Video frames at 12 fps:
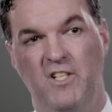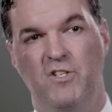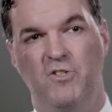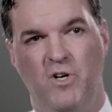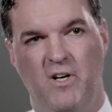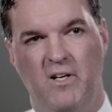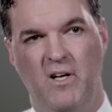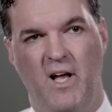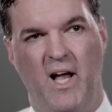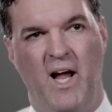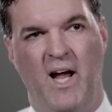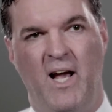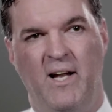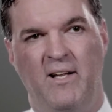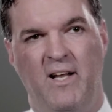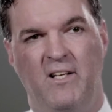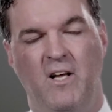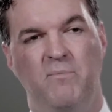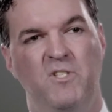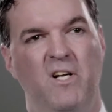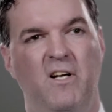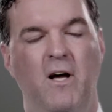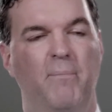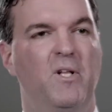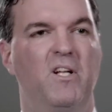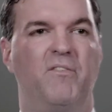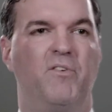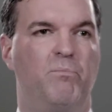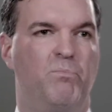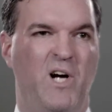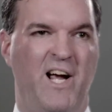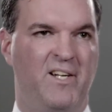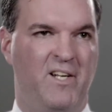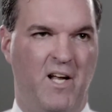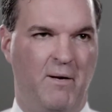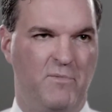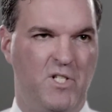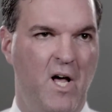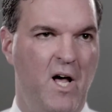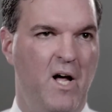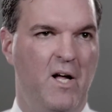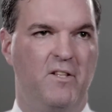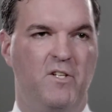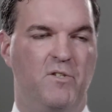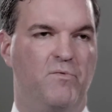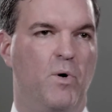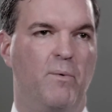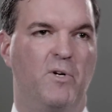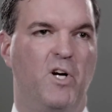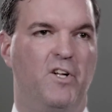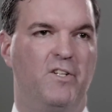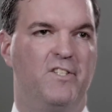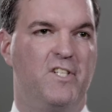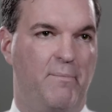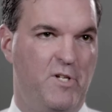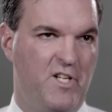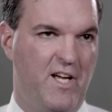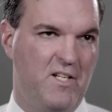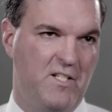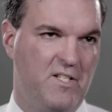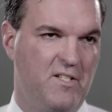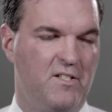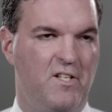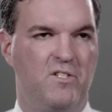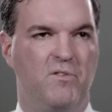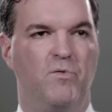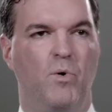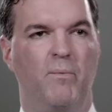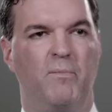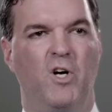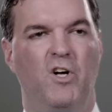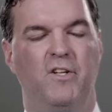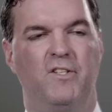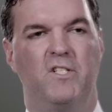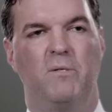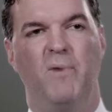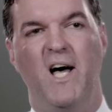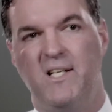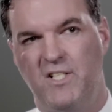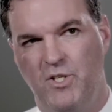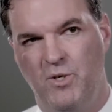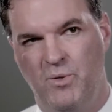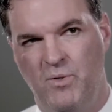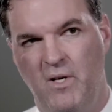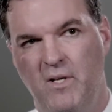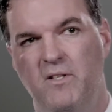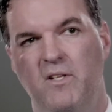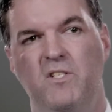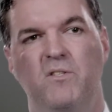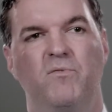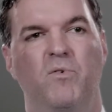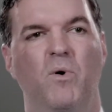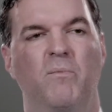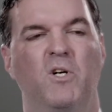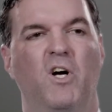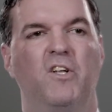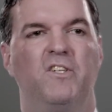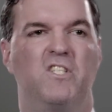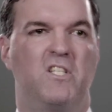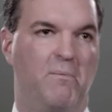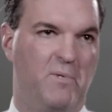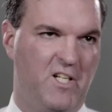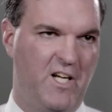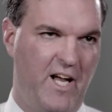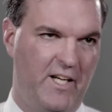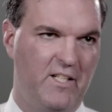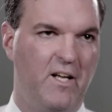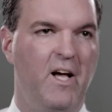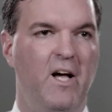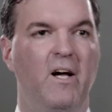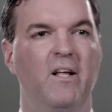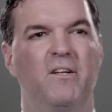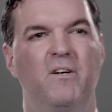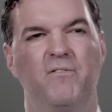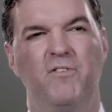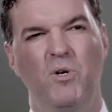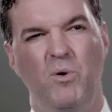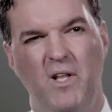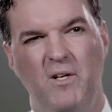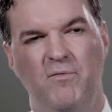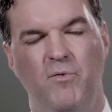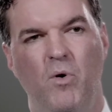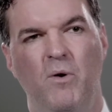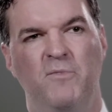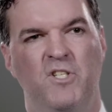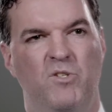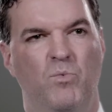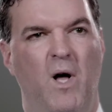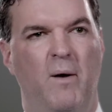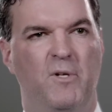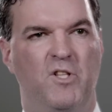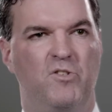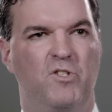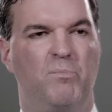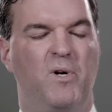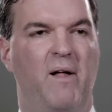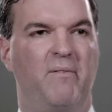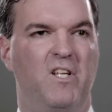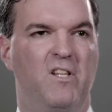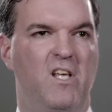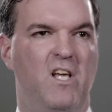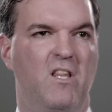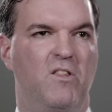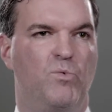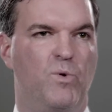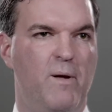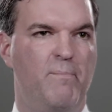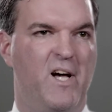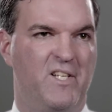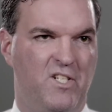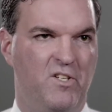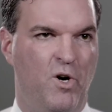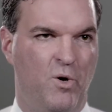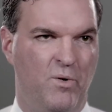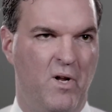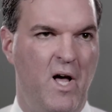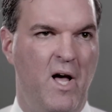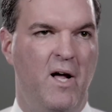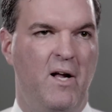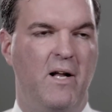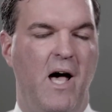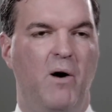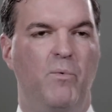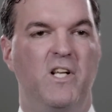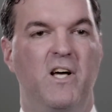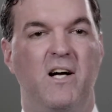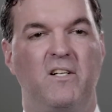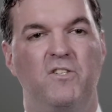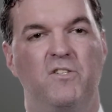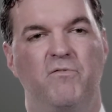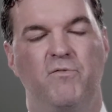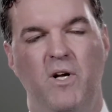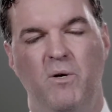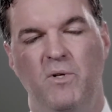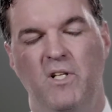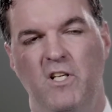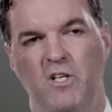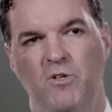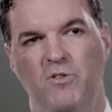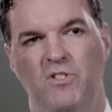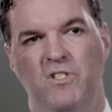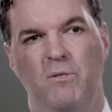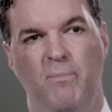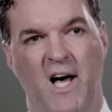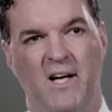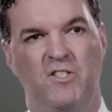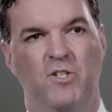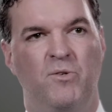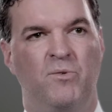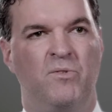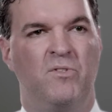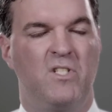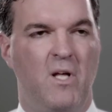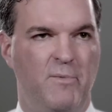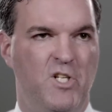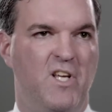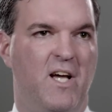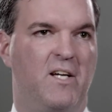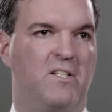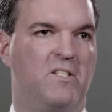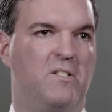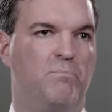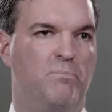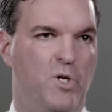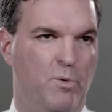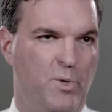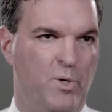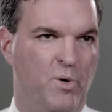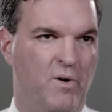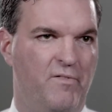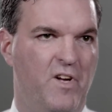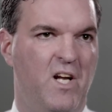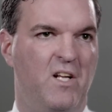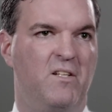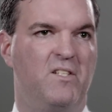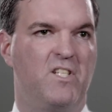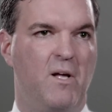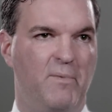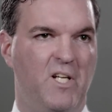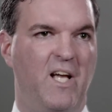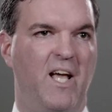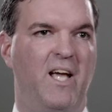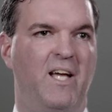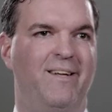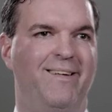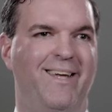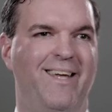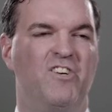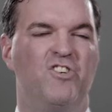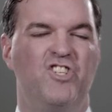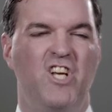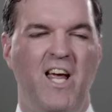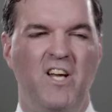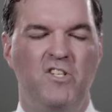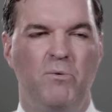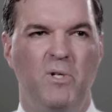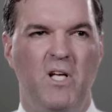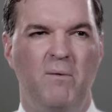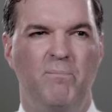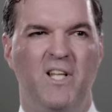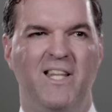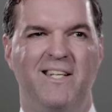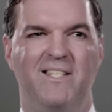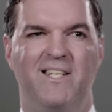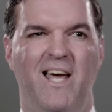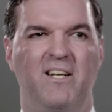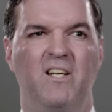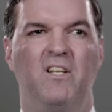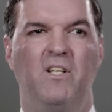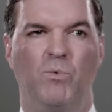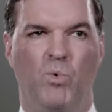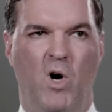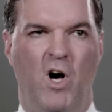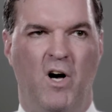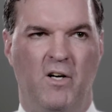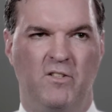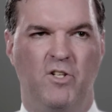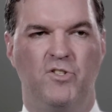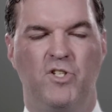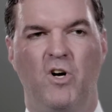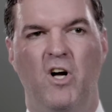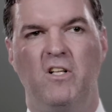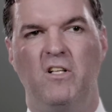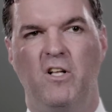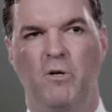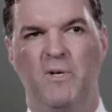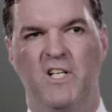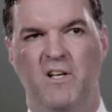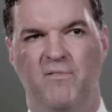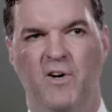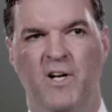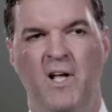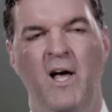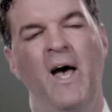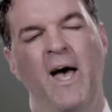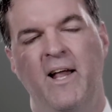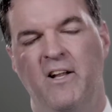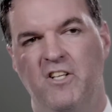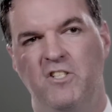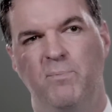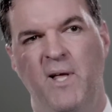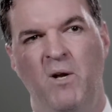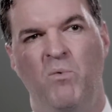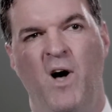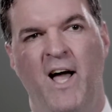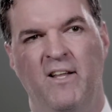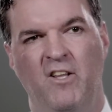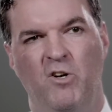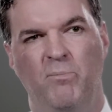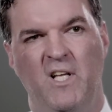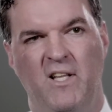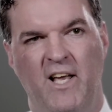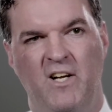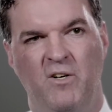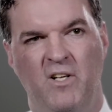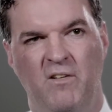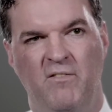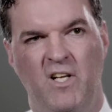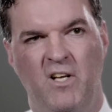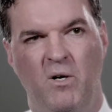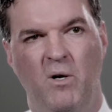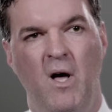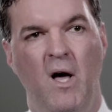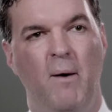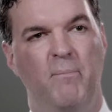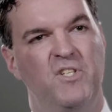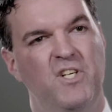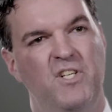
It's a drug, and it comes in a couple of different brand names. There's a form called Subutex. There's a form called Suboxone. There's a form called Sublicate. There are a few other forms as well, but those are probably the three best known. Now, we doctors frequently use Suboxone, Subutex, buprenorphine, Sublicate interchangeably, but that's technically wrong. Those are all a little bit different, and I'll explain why a little bit later in the video. But